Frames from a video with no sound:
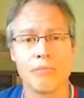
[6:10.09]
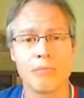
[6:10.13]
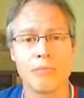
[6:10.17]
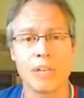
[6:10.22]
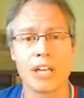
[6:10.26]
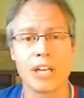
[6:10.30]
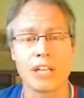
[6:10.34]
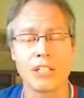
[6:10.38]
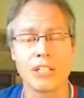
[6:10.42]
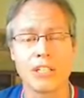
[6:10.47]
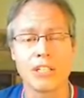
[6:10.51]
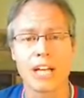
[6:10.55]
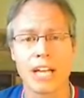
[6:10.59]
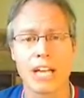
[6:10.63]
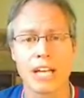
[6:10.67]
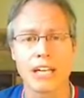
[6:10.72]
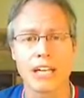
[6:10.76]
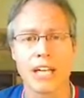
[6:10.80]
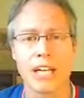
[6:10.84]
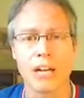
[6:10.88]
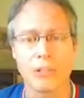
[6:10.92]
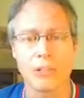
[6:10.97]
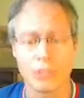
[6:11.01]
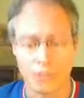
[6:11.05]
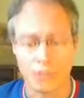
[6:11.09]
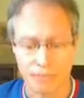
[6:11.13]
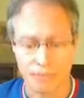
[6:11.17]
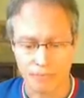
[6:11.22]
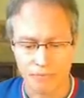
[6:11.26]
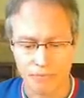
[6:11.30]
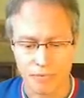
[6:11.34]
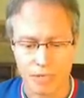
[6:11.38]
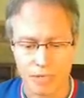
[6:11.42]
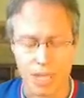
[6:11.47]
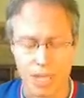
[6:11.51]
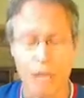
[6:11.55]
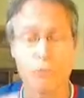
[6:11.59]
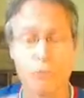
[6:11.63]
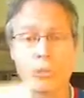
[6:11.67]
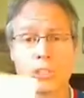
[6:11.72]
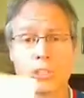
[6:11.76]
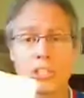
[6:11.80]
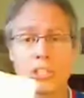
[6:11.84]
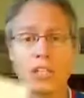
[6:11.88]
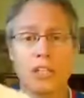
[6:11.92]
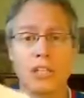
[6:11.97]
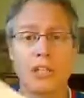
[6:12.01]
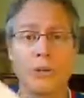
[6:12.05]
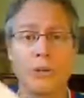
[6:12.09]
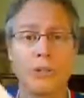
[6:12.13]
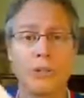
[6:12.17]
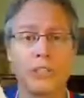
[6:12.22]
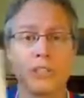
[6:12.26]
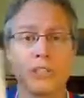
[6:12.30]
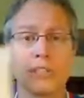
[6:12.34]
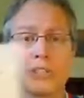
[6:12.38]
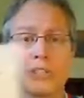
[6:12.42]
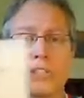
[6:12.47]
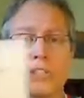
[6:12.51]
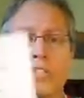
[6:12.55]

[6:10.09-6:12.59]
take your hand out and we'll start going through